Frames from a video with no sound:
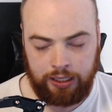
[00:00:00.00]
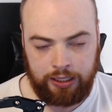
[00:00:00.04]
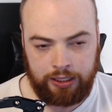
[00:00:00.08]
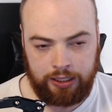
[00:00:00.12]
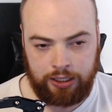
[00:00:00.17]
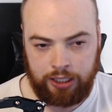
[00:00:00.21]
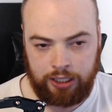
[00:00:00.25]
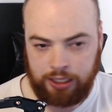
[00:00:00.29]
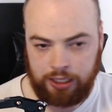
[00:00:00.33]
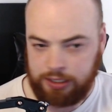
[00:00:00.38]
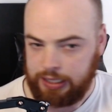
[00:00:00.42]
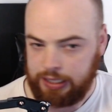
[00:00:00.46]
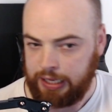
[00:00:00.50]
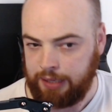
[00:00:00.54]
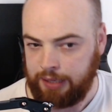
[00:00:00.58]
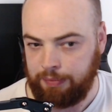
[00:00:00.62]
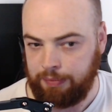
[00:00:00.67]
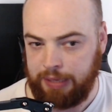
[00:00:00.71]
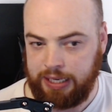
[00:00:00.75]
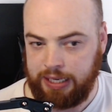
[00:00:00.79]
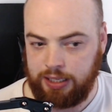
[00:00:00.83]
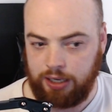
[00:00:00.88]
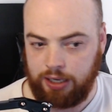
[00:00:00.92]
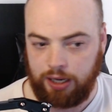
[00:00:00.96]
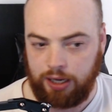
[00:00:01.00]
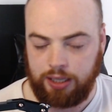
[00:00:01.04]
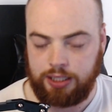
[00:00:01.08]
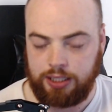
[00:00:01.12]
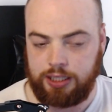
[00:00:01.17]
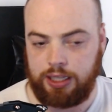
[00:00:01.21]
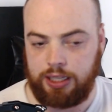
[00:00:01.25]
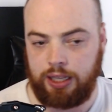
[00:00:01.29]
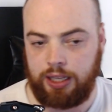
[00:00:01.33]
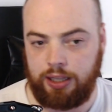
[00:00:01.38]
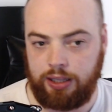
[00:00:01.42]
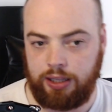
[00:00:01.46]
does that mean to us
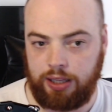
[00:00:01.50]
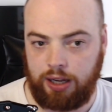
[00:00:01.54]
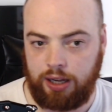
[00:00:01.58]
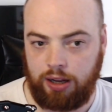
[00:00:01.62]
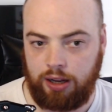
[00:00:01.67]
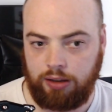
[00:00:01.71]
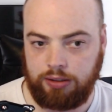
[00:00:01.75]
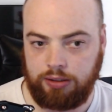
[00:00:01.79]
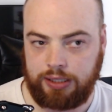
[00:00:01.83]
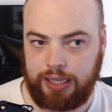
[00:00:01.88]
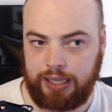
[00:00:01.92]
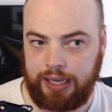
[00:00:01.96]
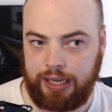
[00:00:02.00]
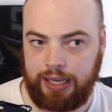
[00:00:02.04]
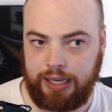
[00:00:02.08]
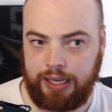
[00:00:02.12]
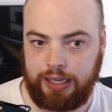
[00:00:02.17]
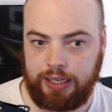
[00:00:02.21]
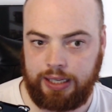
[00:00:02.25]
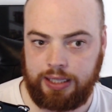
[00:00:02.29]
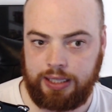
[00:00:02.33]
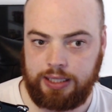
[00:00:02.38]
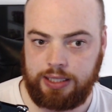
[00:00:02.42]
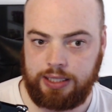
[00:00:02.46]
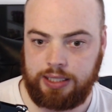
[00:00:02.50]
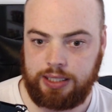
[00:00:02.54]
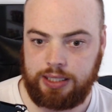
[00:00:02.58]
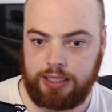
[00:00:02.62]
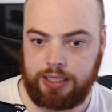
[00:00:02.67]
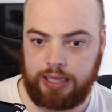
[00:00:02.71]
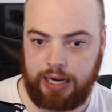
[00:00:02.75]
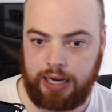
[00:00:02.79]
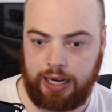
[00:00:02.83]
that Hulk is